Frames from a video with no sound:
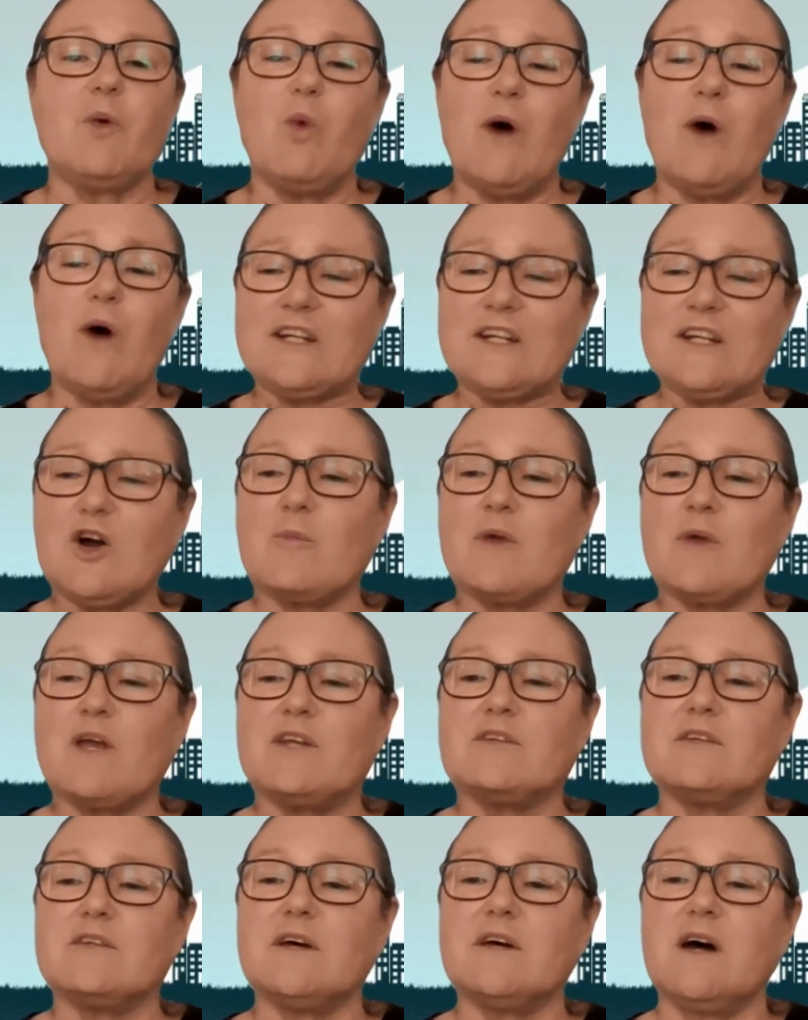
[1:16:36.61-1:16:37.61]
Um, one
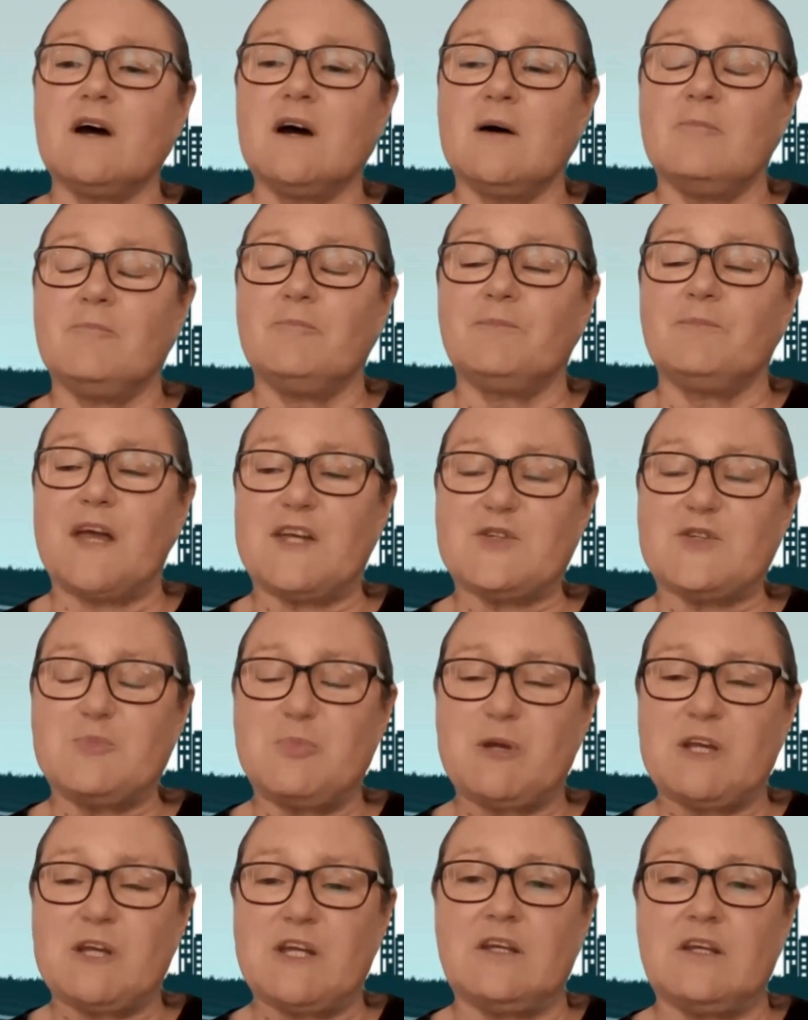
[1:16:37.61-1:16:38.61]
comment
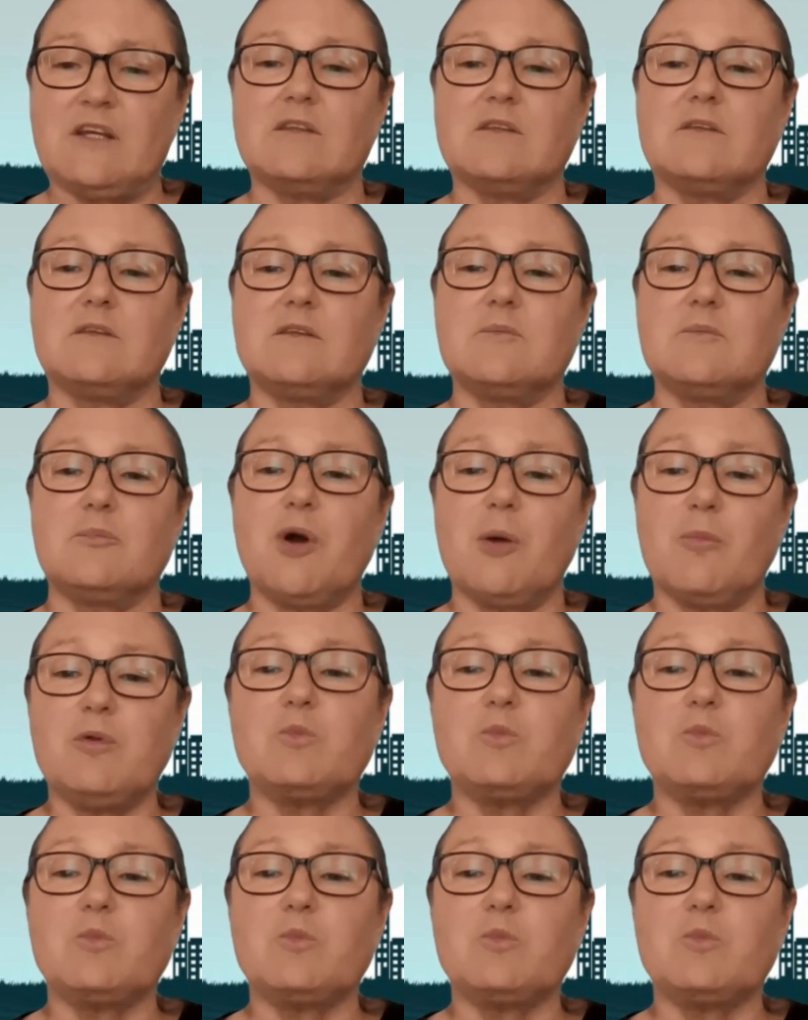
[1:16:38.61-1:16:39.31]
um, has been